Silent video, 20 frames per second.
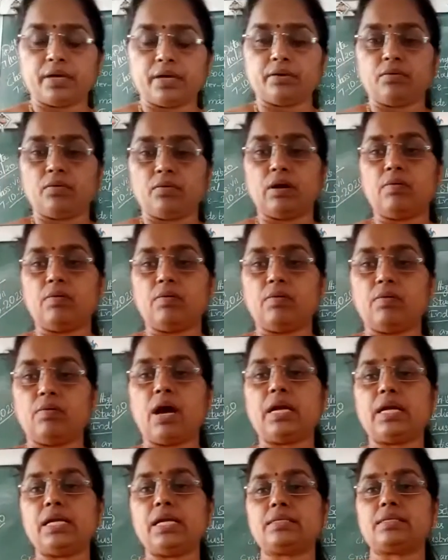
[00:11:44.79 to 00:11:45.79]
what
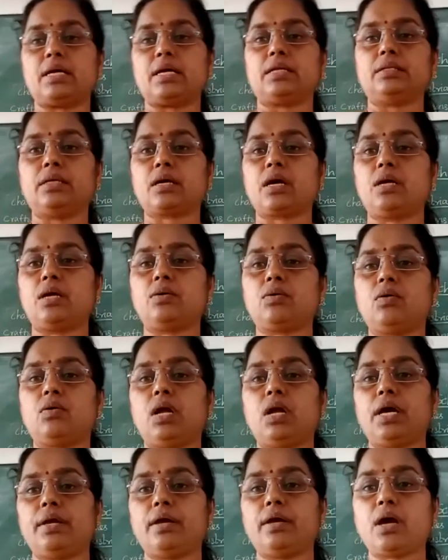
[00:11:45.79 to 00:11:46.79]
else are the control
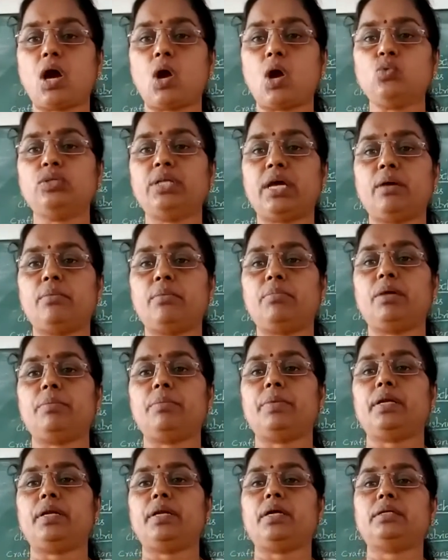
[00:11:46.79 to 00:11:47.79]
and how they
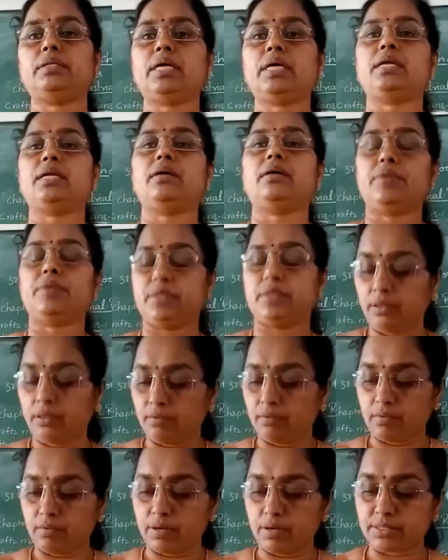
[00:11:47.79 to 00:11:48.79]
implemented that everything
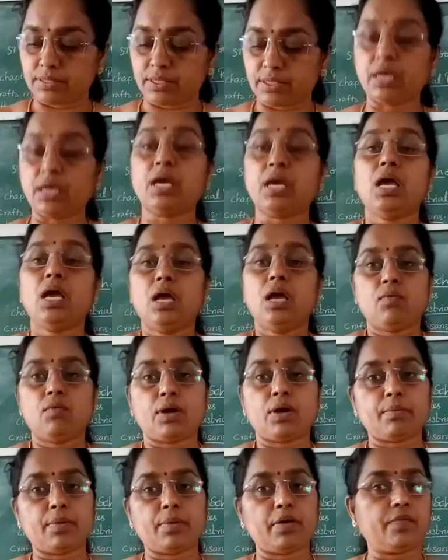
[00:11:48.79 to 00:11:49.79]
you will see
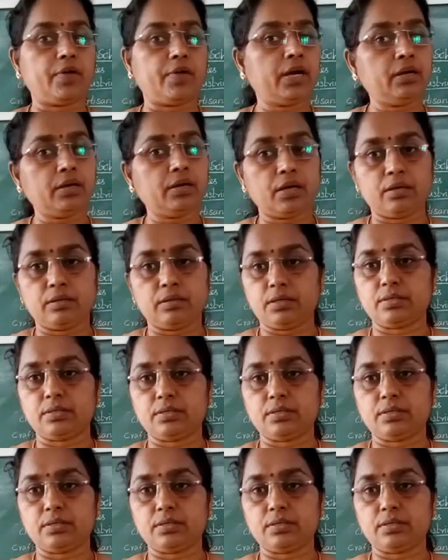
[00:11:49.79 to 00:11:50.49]
one by one in